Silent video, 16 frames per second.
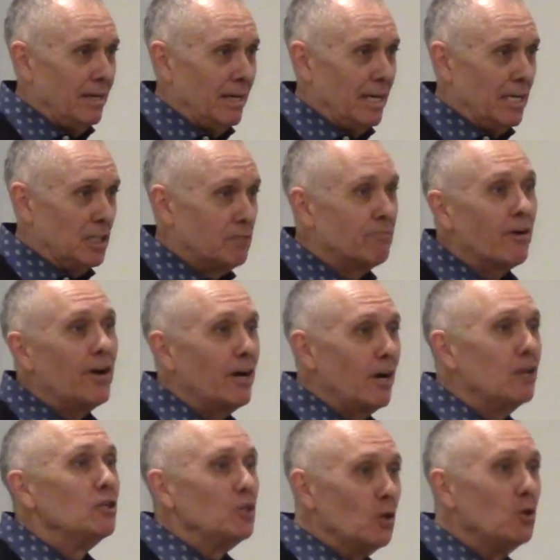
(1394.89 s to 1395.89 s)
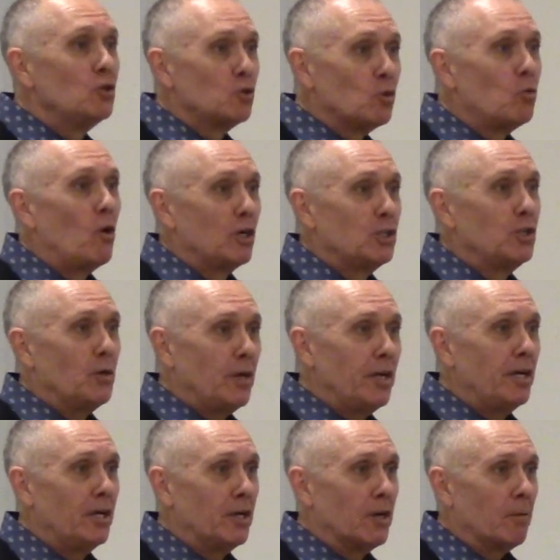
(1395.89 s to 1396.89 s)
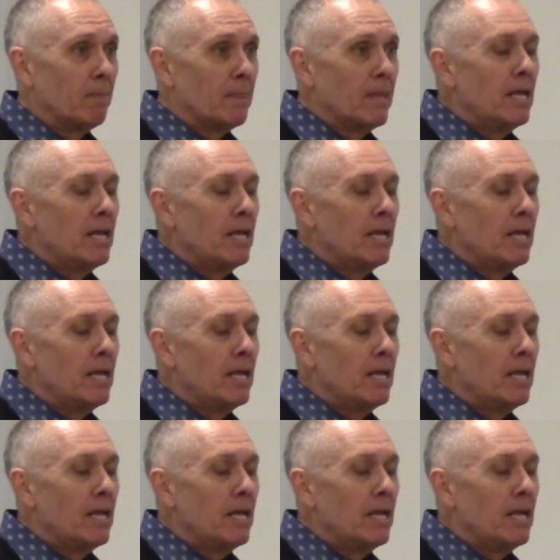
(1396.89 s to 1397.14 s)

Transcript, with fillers: it's very unusual what you hear.